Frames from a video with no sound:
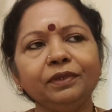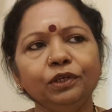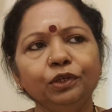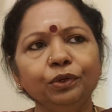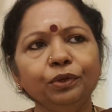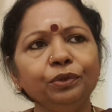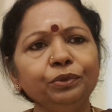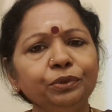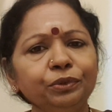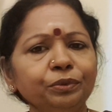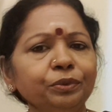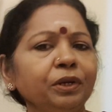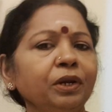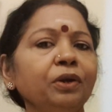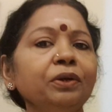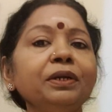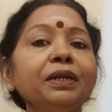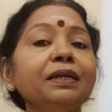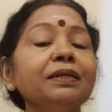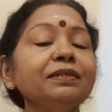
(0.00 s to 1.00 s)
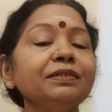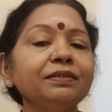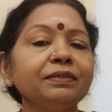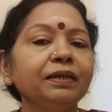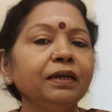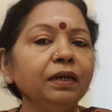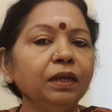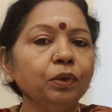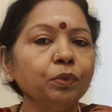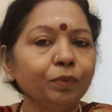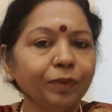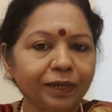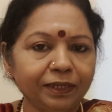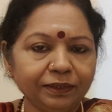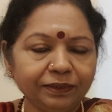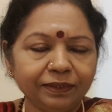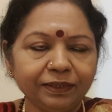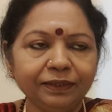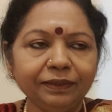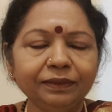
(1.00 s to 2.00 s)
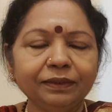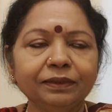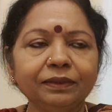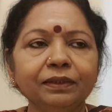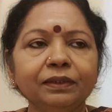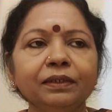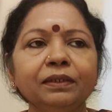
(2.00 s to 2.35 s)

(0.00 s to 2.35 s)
you are not understanding one thing,